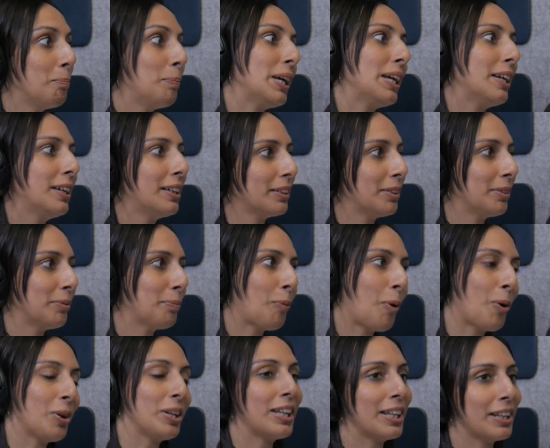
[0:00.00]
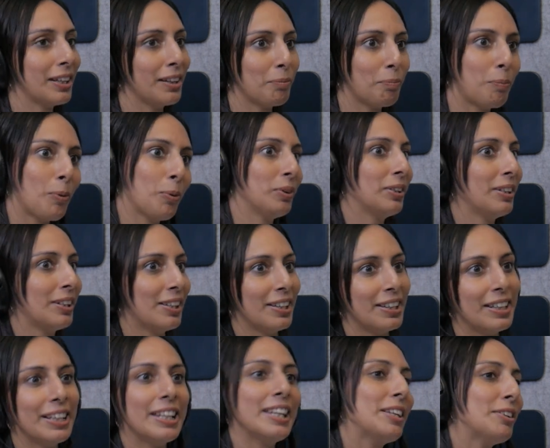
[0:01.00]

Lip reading: big morning pongal